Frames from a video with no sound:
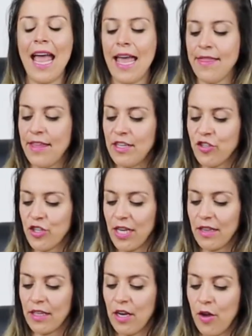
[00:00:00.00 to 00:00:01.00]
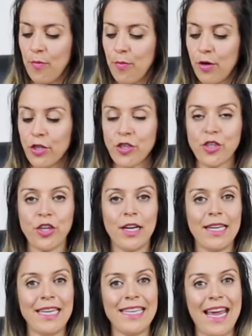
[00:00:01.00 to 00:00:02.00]
And then gently push
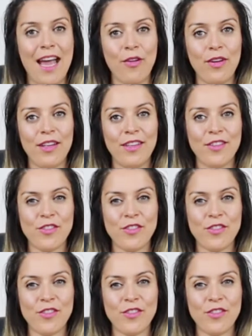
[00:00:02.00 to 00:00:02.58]
your knee down.